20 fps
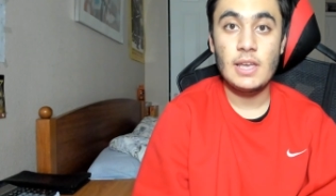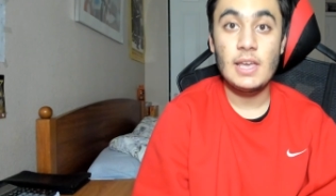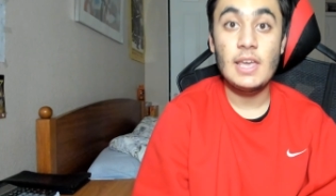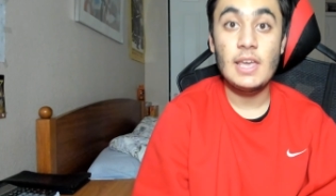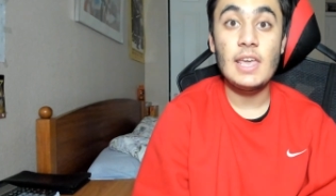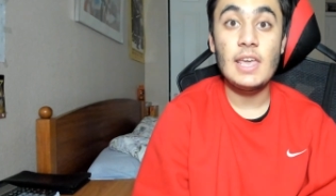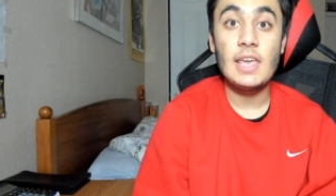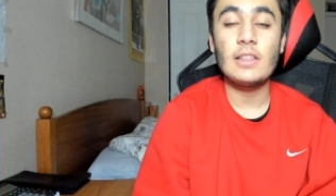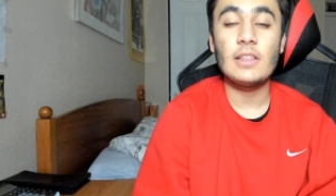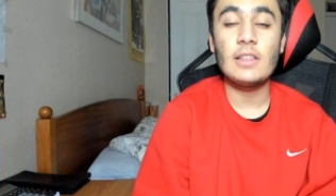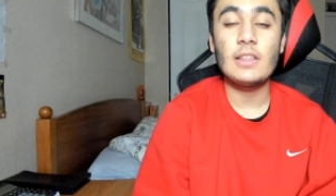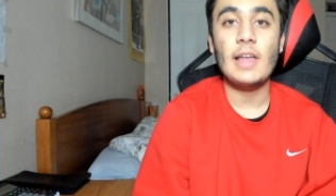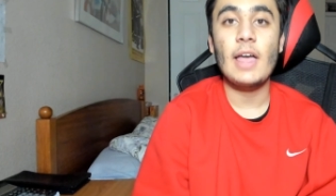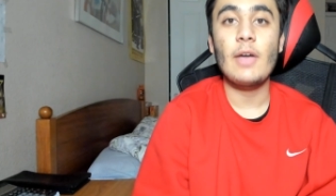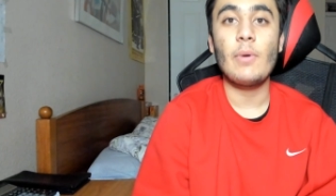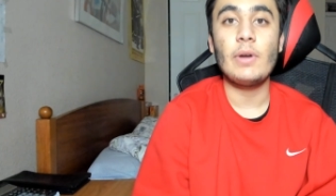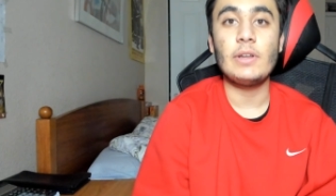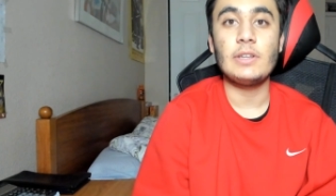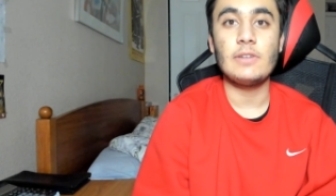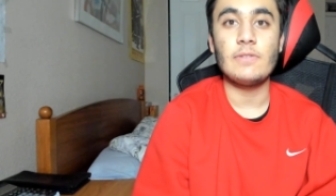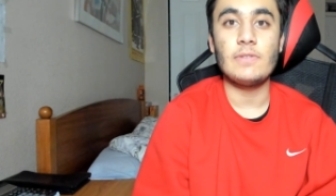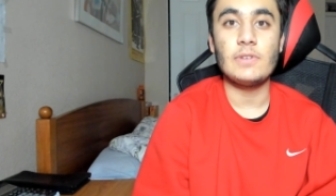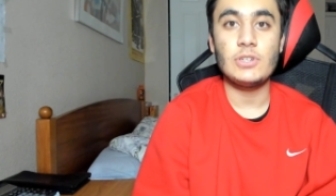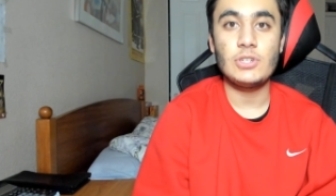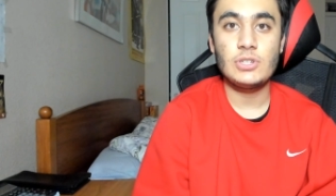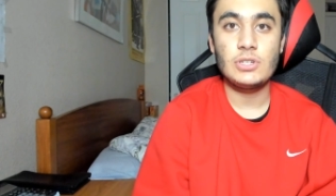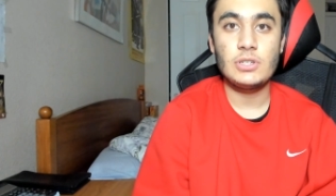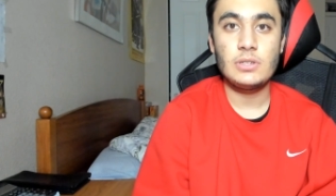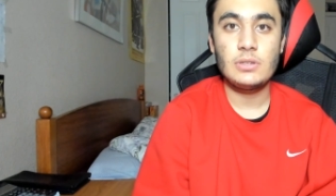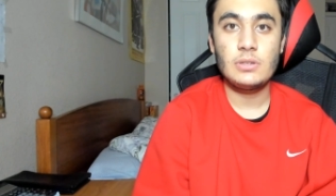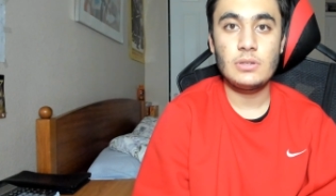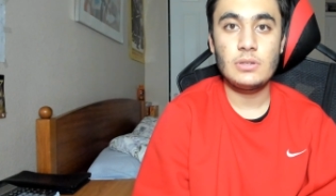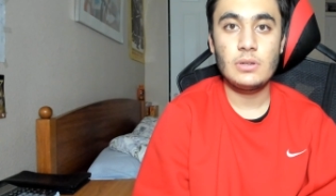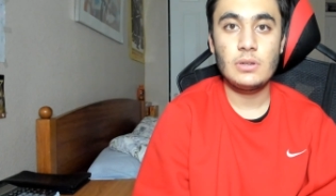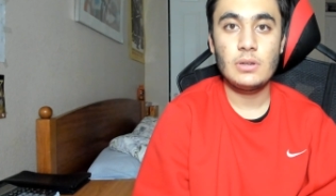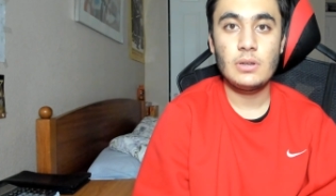in the lightweight division